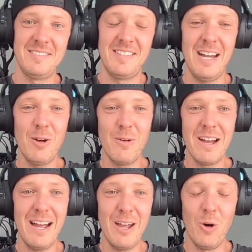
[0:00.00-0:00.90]

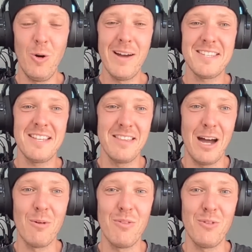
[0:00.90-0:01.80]
I always think that
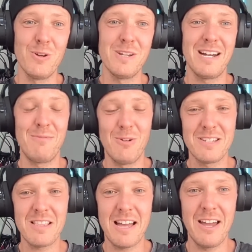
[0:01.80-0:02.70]
with food. I'm always
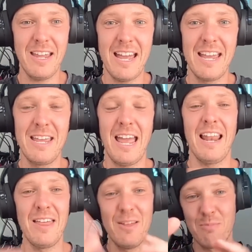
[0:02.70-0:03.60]
like, okay, you get
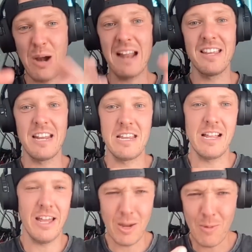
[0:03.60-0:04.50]
like the branding and you're
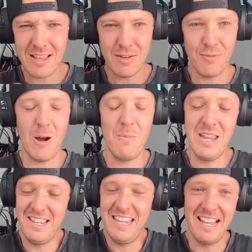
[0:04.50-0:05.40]
like, okay, where's it from?
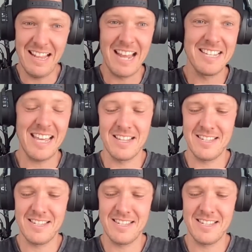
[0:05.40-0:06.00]
Like you say, Slough.